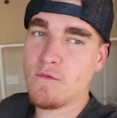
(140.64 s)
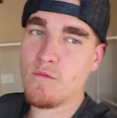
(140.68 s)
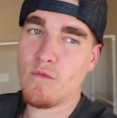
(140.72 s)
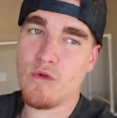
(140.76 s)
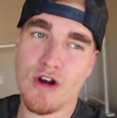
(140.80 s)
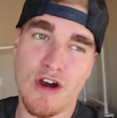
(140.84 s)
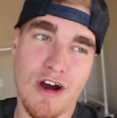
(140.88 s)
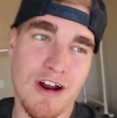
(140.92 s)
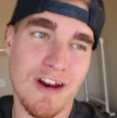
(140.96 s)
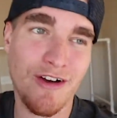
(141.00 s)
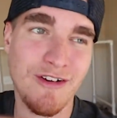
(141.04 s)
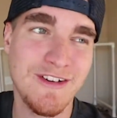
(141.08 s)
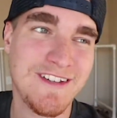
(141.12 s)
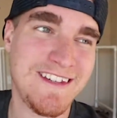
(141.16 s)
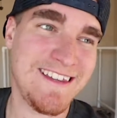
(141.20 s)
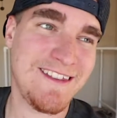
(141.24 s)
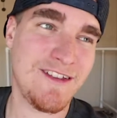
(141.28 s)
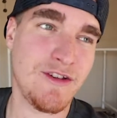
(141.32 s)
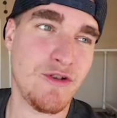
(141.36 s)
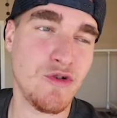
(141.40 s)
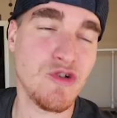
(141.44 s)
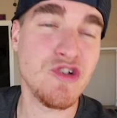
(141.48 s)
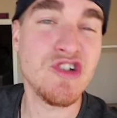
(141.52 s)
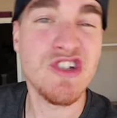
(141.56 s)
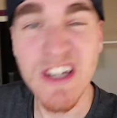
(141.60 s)
We're gonna go see
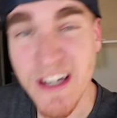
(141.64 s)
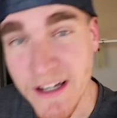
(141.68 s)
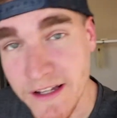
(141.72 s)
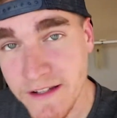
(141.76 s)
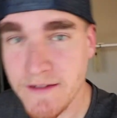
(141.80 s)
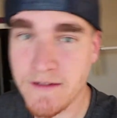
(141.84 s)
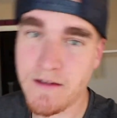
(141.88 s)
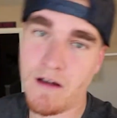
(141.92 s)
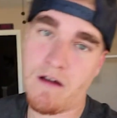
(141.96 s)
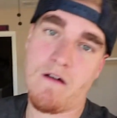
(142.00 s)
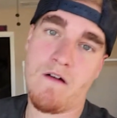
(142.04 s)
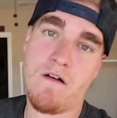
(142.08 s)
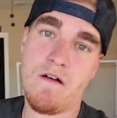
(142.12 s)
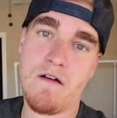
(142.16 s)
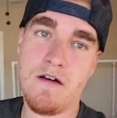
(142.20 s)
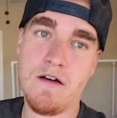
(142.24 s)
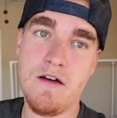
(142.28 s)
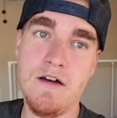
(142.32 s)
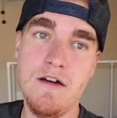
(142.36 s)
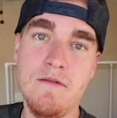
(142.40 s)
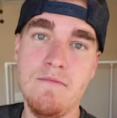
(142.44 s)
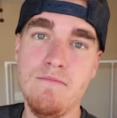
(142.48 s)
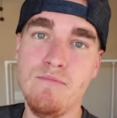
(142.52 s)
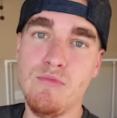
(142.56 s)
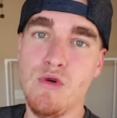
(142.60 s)
the new Jigsaw
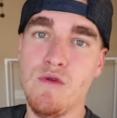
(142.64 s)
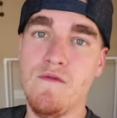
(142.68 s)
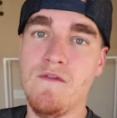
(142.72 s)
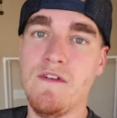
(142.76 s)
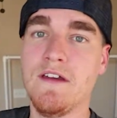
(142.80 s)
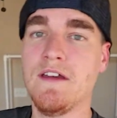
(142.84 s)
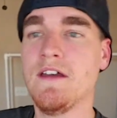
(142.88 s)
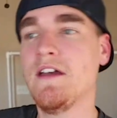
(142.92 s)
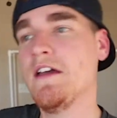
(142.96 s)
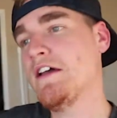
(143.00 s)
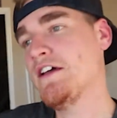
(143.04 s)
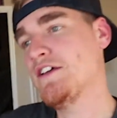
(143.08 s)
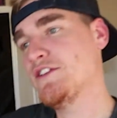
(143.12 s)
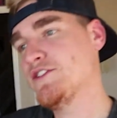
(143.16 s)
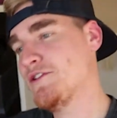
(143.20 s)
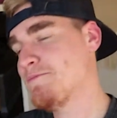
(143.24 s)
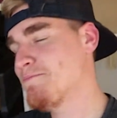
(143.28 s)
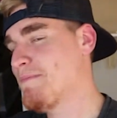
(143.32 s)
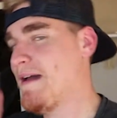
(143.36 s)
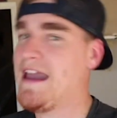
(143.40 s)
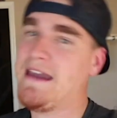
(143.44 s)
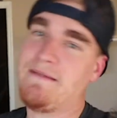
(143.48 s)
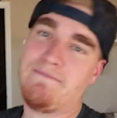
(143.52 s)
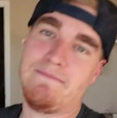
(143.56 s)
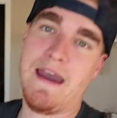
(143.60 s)
movie. So
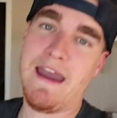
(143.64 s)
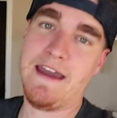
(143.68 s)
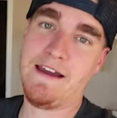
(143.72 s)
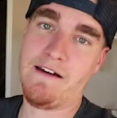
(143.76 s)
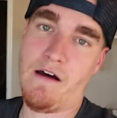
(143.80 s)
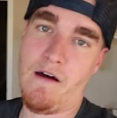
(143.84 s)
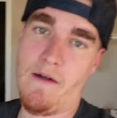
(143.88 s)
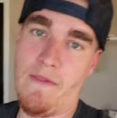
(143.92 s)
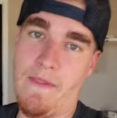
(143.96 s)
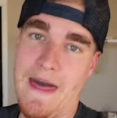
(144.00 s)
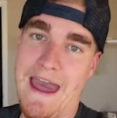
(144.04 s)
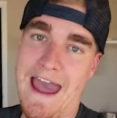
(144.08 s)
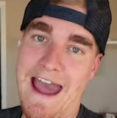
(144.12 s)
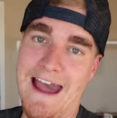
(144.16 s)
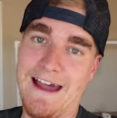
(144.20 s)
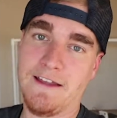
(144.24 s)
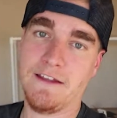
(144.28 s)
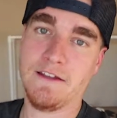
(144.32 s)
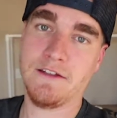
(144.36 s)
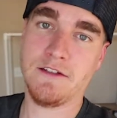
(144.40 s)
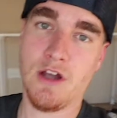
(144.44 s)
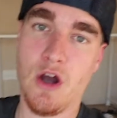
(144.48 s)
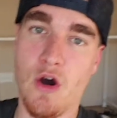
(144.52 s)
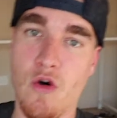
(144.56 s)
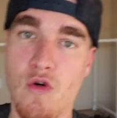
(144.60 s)
bang bang on that.
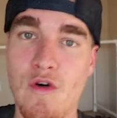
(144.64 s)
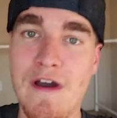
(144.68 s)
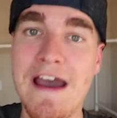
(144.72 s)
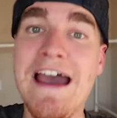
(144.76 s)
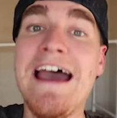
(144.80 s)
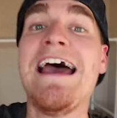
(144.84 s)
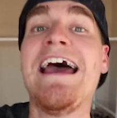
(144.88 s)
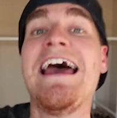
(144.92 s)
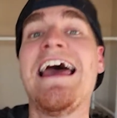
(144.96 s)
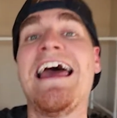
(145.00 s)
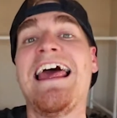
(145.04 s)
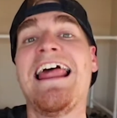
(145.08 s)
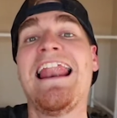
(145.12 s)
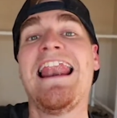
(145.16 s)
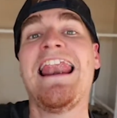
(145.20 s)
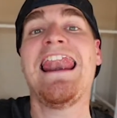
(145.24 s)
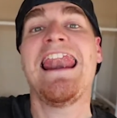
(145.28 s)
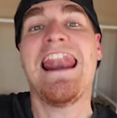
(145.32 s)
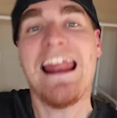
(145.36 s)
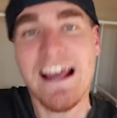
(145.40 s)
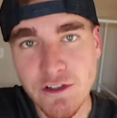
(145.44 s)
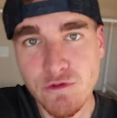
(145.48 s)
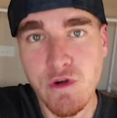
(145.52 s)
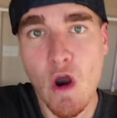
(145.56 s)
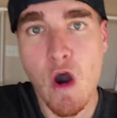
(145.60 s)
So
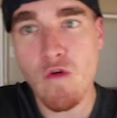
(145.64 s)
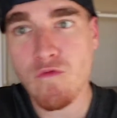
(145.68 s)
let's go.